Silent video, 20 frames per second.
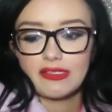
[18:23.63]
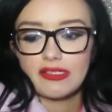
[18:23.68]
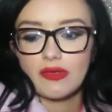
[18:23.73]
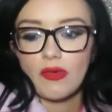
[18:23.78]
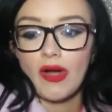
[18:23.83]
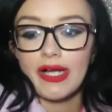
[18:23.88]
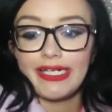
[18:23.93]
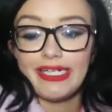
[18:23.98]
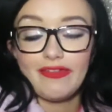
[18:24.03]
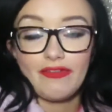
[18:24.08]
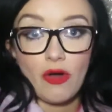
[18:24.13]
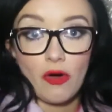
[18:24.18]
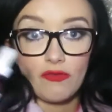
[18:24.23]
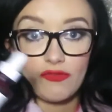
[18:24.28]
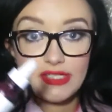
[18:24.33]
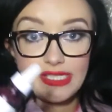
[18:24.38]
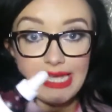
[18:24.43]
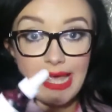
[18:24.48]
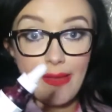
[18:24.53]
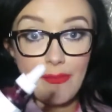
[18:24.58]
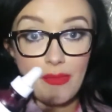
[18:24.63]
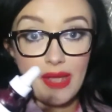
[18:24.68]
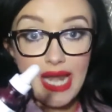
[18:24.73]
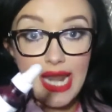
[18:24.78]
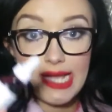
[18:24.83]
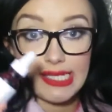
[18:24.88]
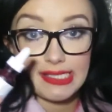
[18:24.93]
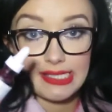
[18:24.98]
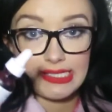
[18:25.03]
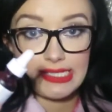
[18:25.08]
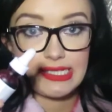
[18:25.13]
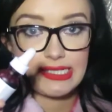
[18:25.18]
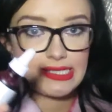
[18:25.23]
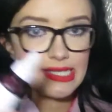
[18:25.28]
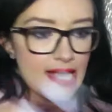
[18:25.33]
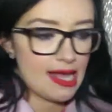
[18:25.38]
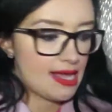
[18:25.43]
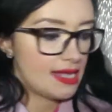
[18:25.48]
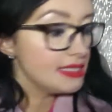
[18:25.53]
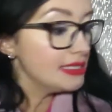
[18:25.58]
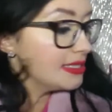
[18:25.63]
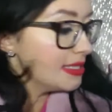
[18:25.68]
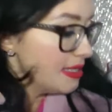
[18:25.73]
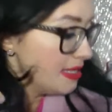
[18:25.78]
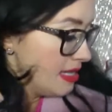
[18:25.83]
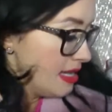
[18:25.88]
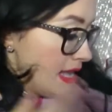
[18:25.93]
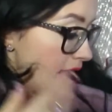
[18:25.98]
so I leave it on for 10 minutes as it says.